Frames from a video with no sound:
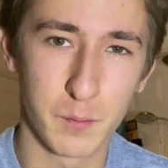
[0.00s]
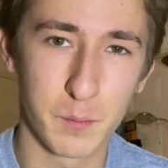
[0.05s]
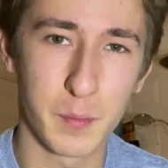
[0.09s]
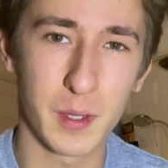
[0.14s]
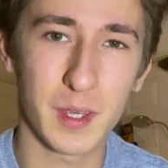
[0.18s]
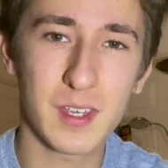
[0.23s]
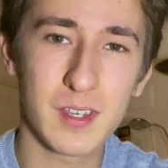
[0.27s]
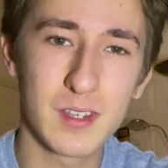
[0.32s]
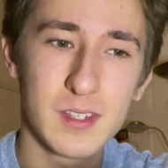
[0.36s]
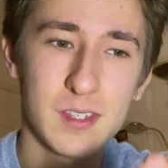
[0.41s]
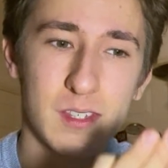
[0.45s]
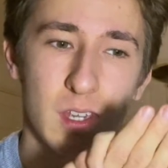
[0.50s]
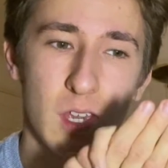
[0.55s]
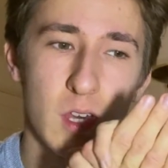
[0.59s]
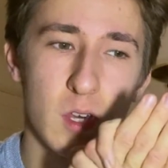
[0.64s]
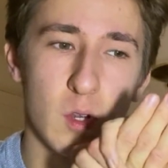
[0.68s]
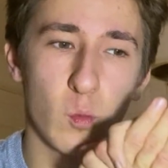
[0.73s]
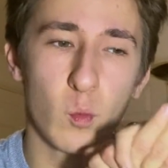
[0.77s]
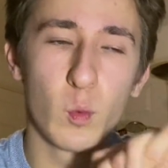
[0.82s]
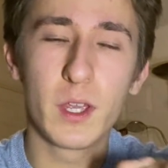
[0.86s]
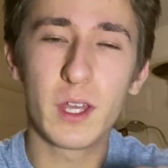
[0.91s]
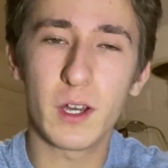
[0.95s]
because
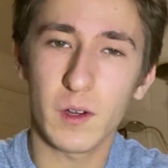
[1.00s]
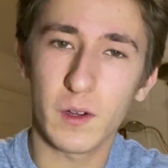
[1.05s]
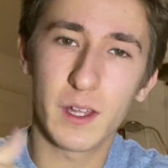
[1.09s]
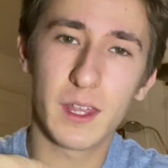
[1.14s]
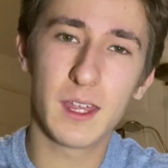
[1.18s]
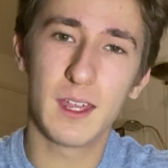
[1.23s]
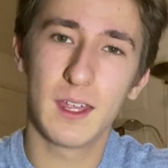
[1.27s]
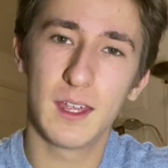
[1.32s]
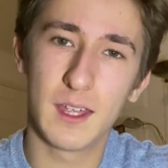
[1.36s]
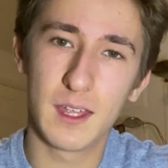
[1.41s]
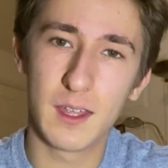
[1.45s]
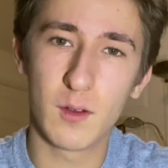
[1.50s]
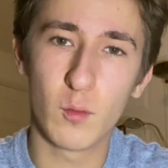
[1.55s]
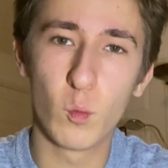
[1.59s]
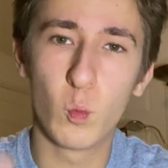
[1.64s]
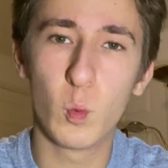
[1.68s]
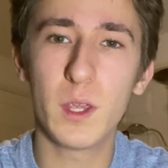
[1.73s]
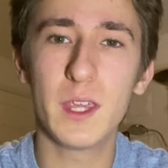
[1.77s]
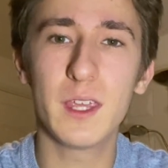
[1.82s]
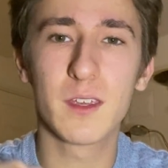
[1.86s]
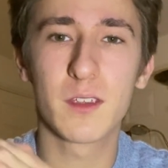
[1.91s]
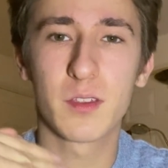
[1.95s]
we are here
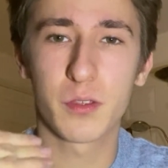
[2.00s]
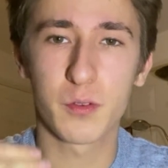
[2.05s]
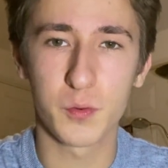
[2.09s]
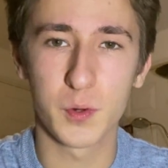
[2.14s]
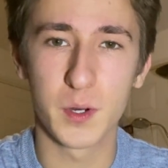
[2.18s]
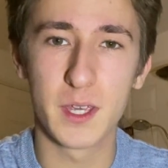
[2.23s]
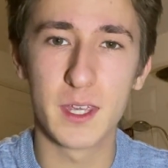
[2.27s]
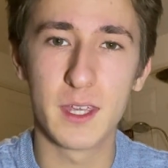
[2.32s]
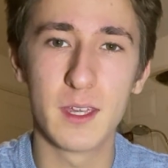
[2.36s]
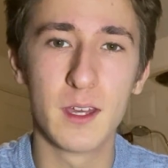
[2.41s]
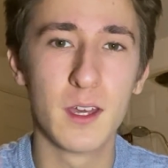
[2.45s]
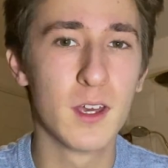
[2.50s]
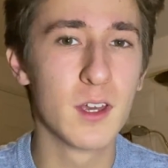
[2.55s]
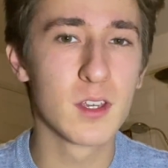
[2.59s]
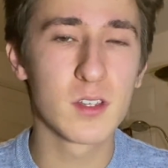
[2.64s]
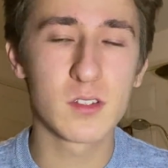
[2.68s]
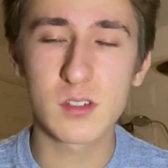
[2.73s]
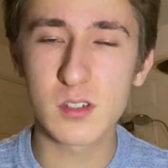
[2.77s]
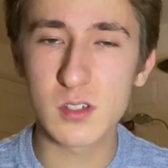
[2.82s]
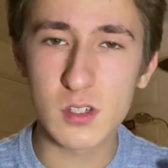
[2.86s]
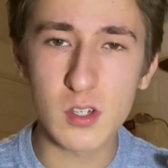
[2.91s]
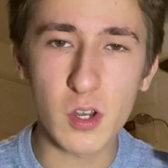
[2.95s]
week 3,
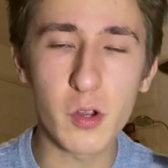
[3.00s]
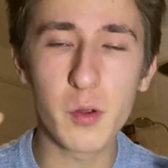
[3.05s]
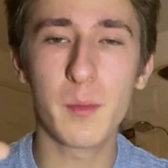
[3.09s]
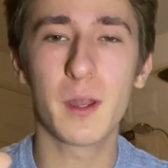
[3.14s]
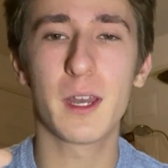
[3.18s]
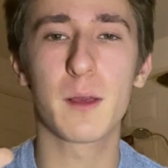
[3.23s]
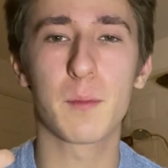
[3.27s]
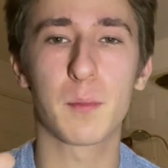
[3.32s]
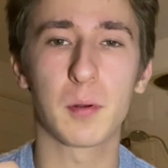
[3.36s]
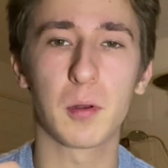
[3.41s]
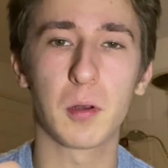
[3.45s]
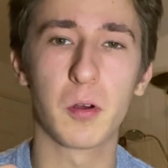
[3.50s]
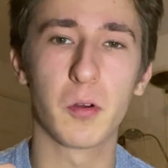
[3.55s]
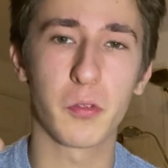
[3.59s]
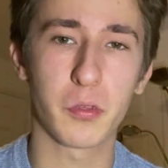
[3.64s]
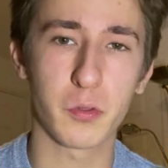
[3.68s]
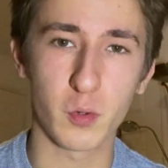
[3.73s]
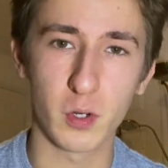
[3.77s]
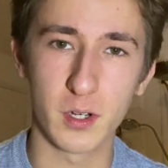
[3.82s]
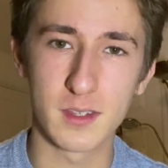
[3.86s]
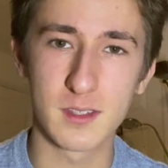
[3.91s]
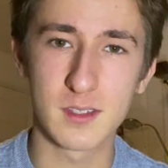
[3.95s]
so many plot
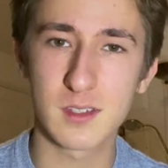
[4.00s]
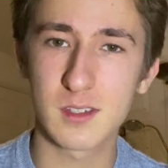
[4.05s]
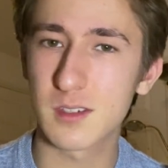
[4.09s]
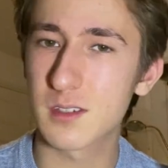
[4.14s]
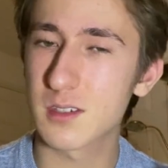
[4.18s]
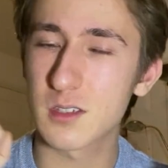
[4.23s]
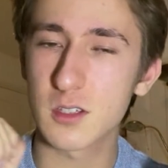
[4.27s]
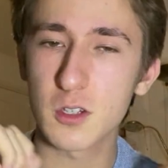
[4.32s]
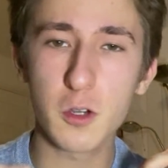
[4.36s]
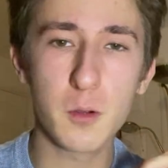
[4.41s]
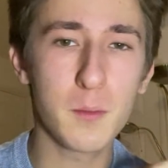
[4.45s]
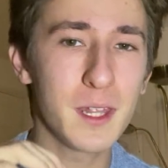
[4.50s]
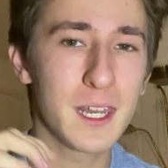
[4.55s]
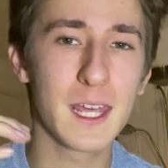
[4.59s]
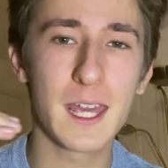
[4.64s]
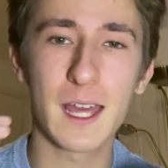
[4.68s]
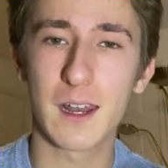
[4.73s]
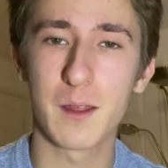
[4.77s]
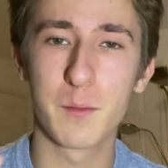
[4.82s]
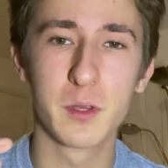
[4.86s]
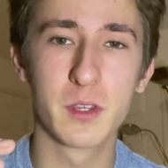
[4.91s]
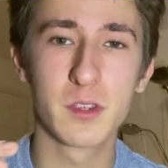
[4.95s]
threads, so many
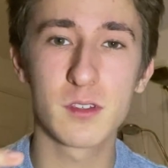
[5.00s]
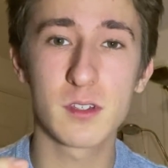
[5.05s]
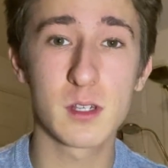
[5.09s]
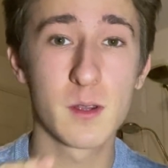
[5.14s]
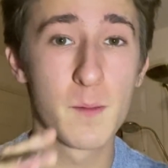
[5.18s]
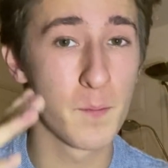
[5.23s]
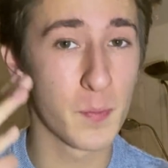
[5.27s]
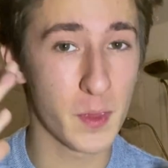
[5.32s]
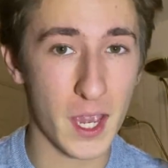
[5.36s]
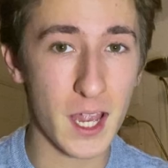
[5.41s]
elements.